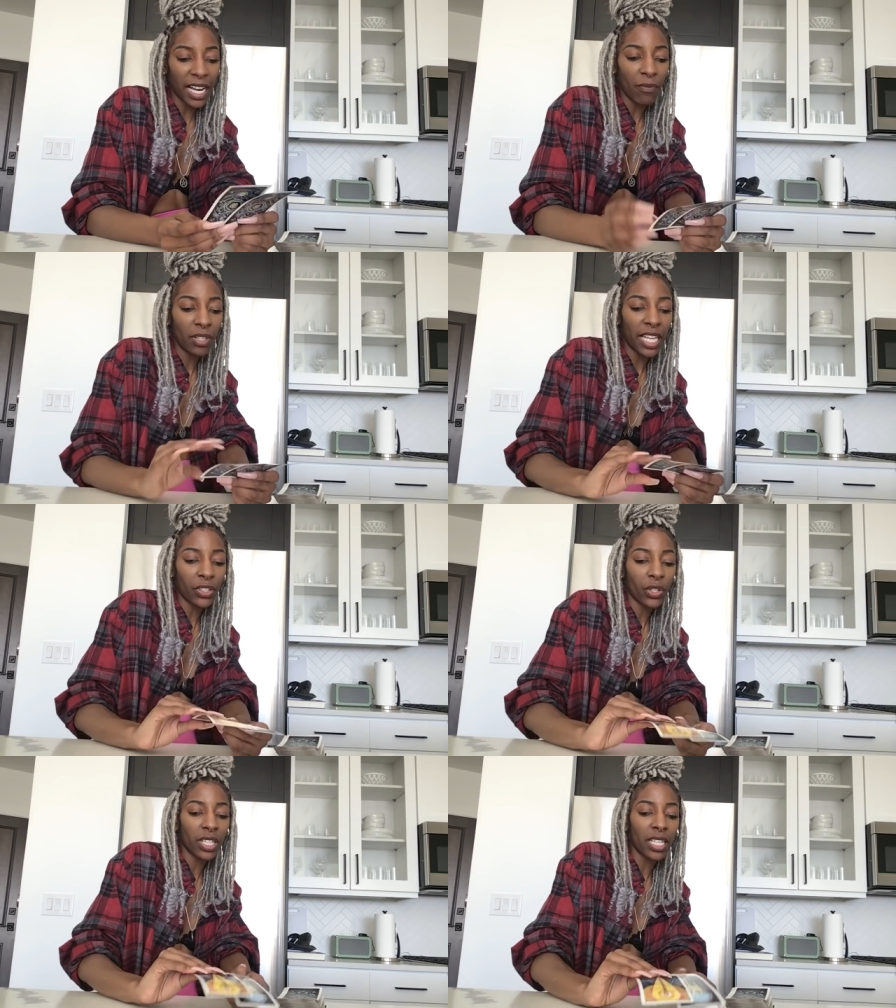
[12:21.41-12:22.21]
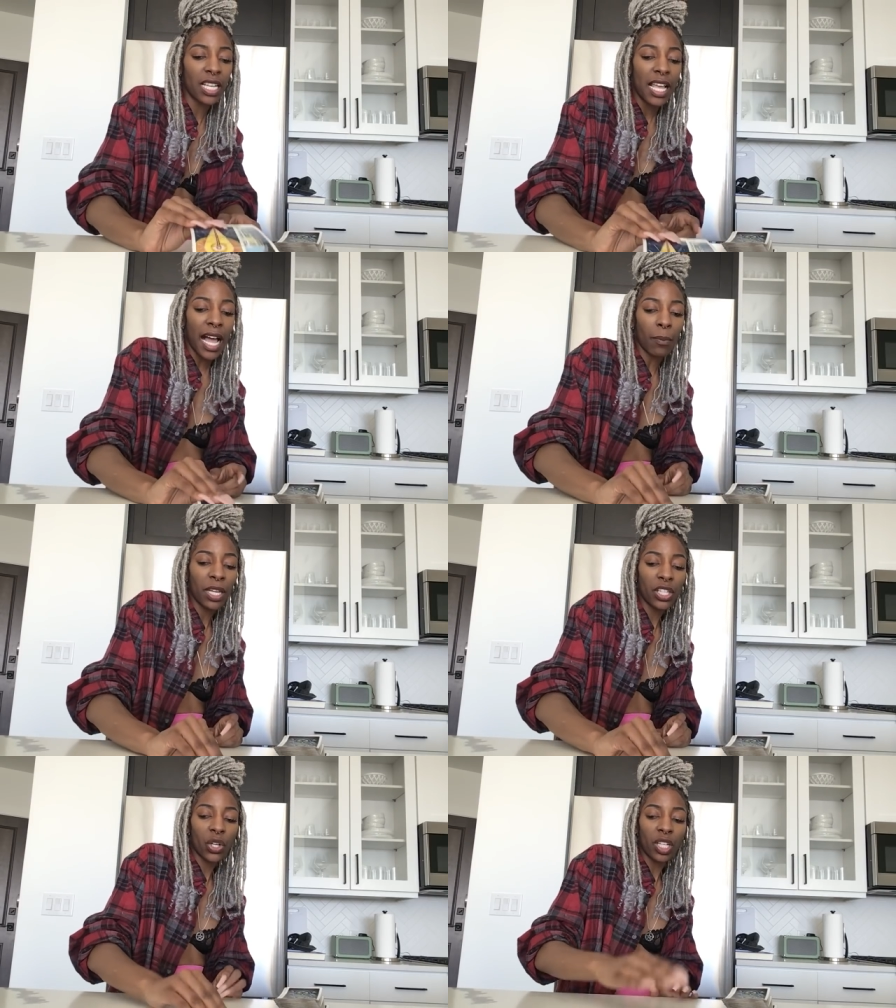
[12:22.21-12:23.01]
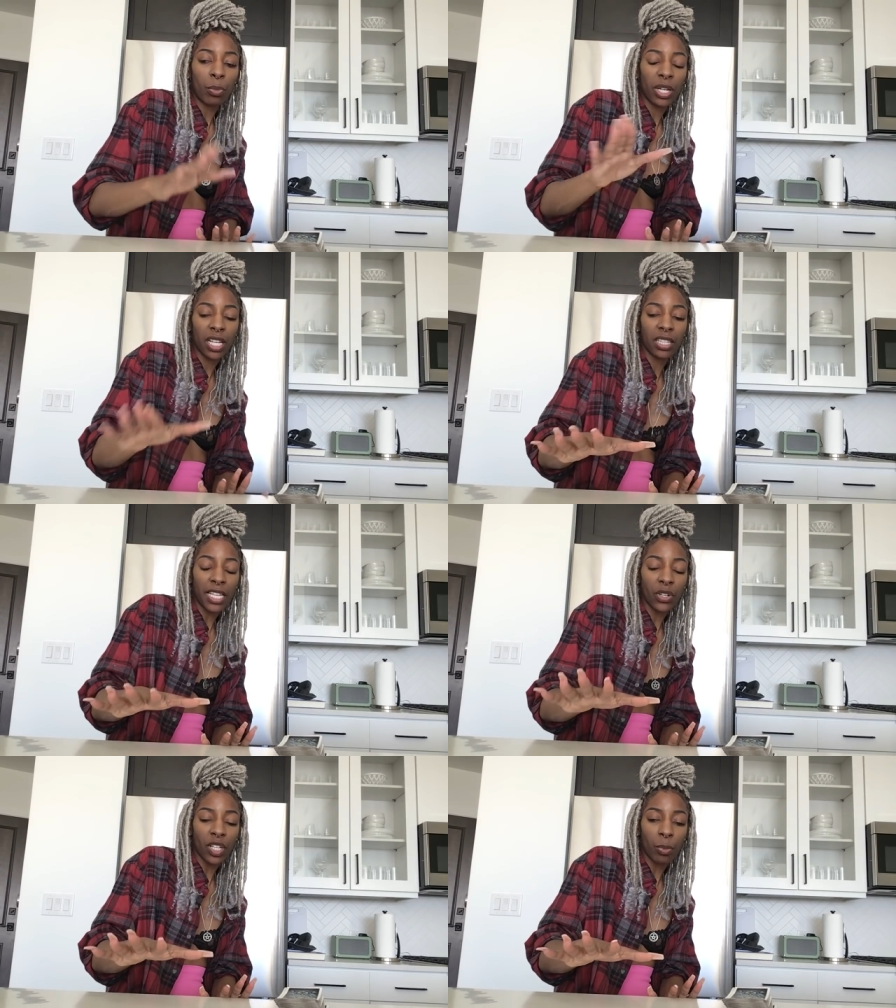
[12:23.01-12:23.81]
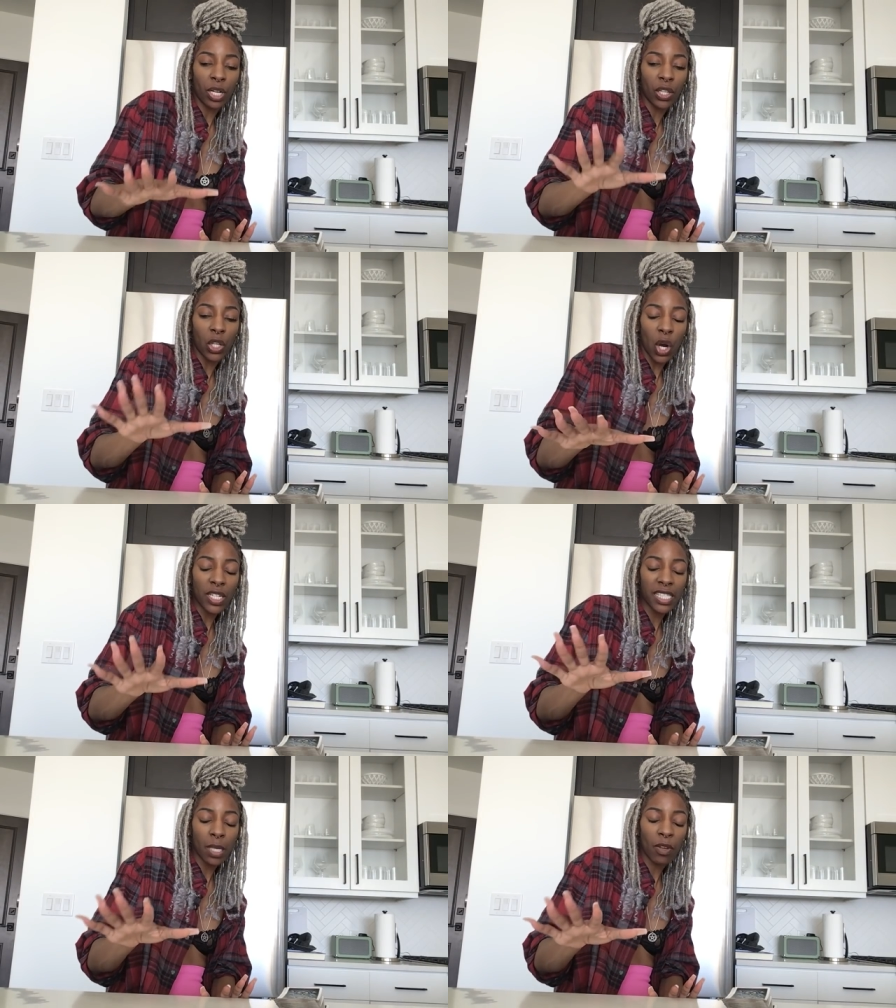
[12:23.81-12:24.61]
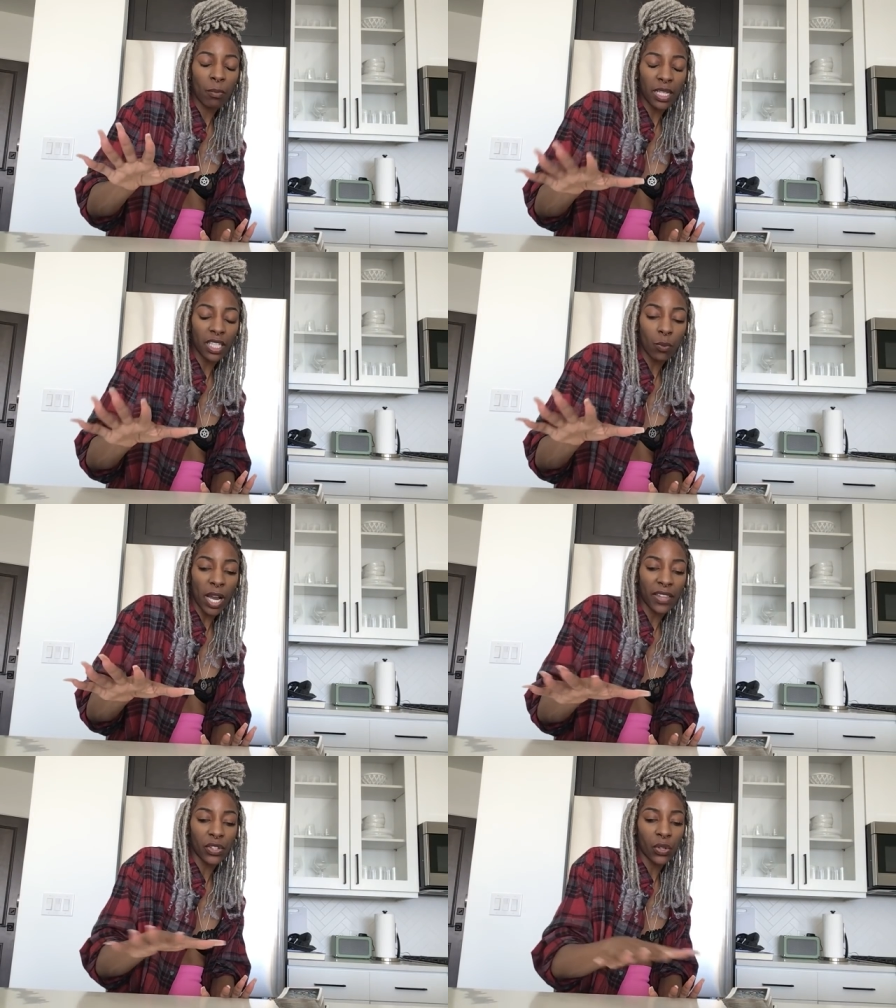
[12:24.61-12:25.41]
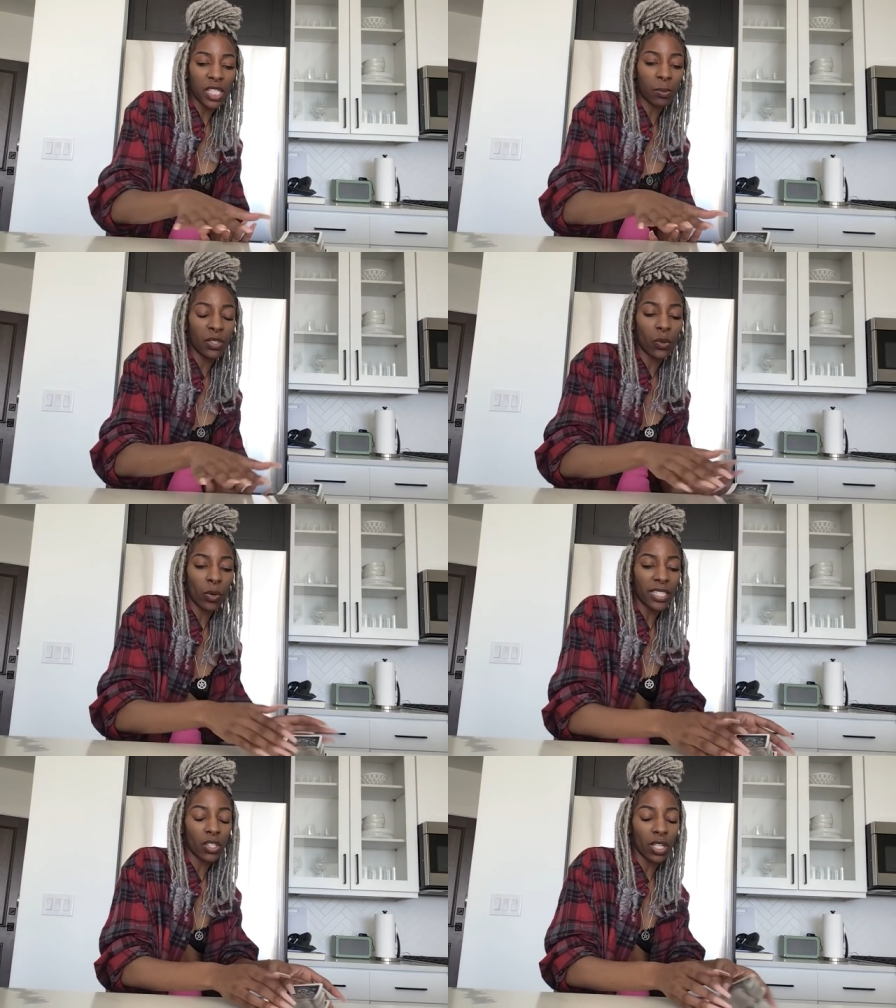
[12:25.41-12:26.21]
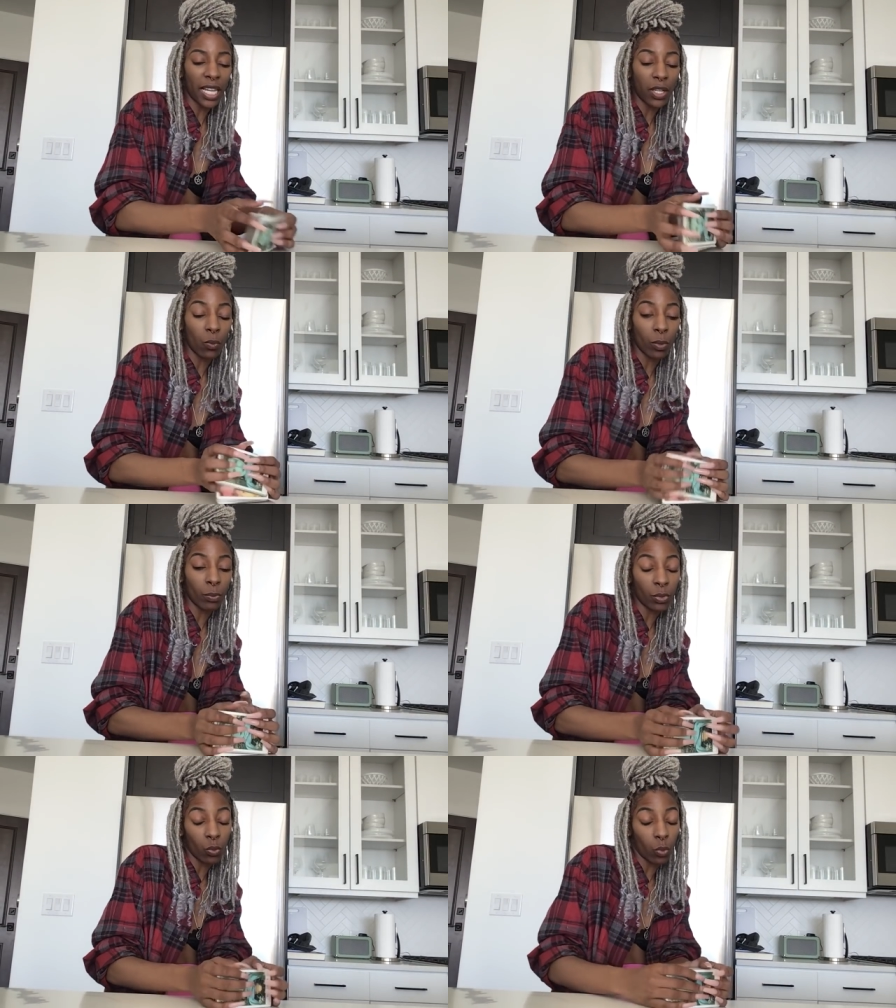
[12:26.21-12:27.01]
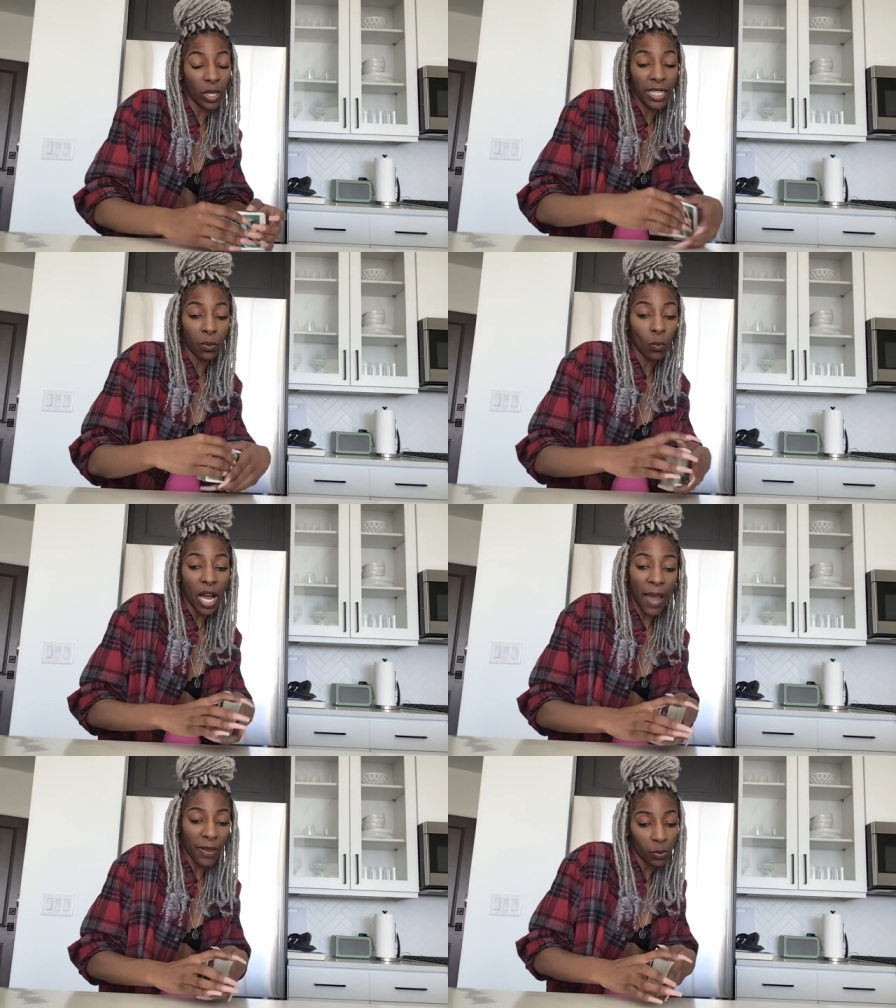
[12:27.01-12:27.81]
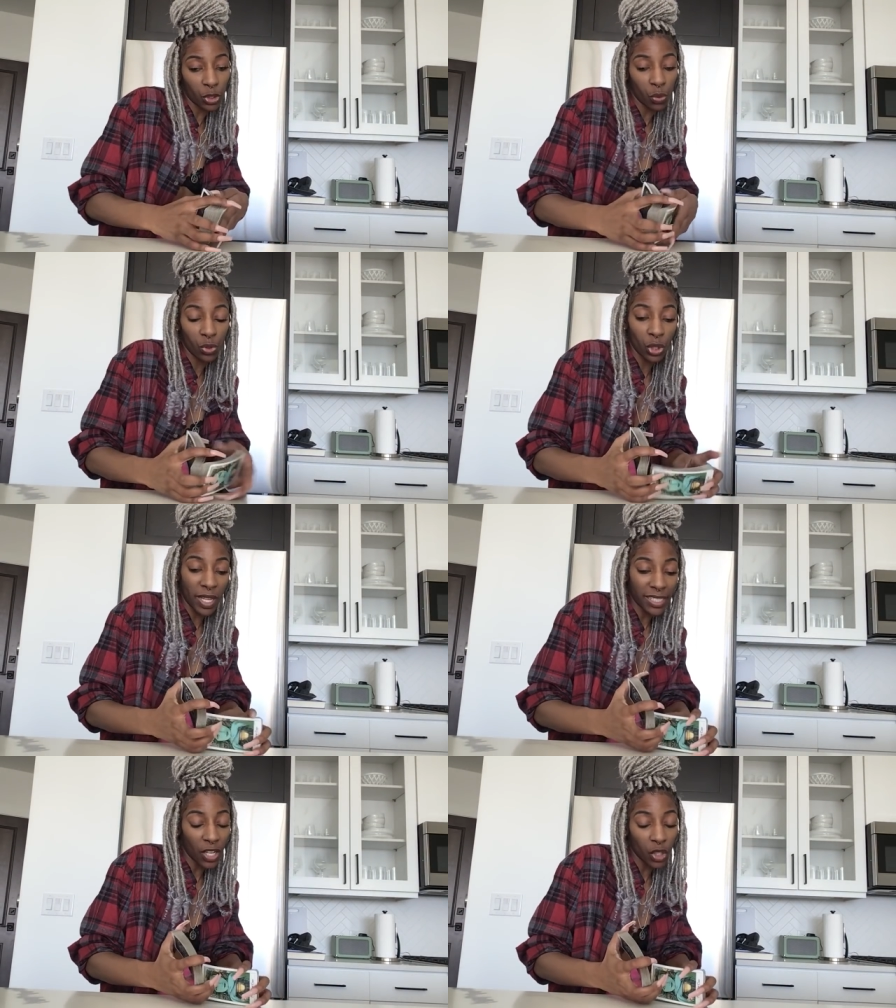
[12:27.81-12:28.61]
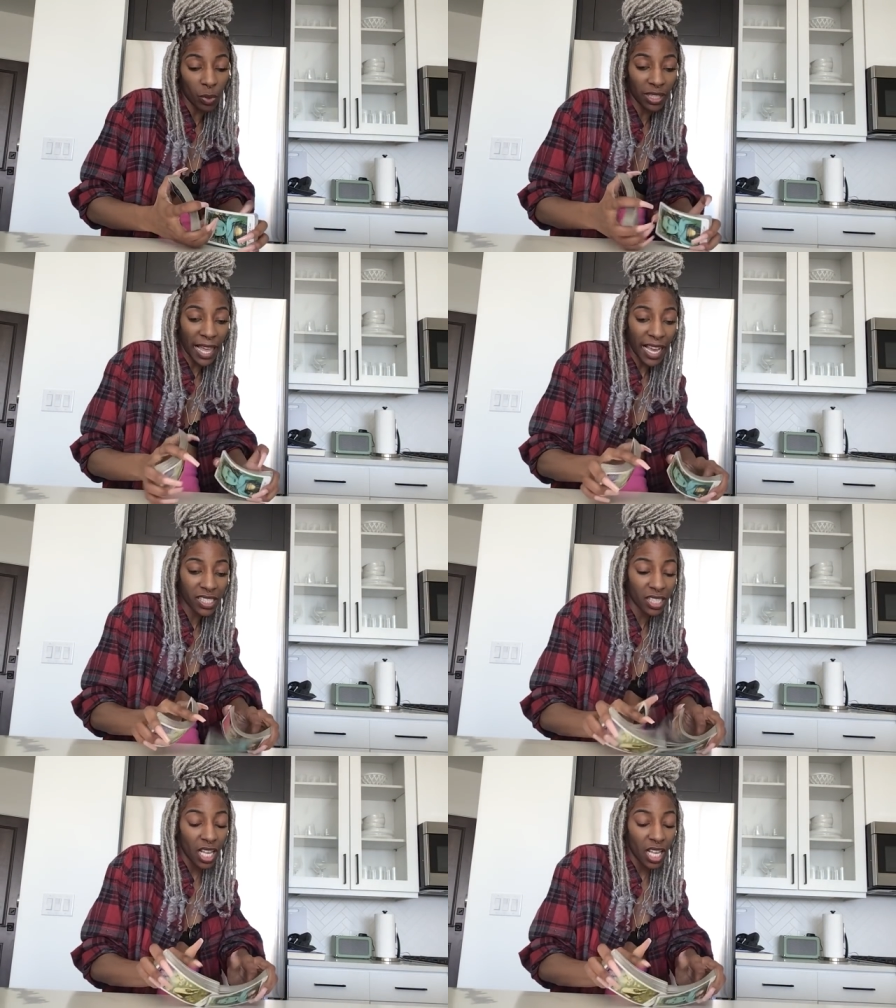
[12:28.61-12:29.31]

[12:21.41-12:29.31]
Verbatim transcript: I feel like you're gonna, I'm getting, you're gonna put a, you're gonna put a large sum of money away, then you're gonna spend the rest on like weed and wine. That's what you do. That's how you relax.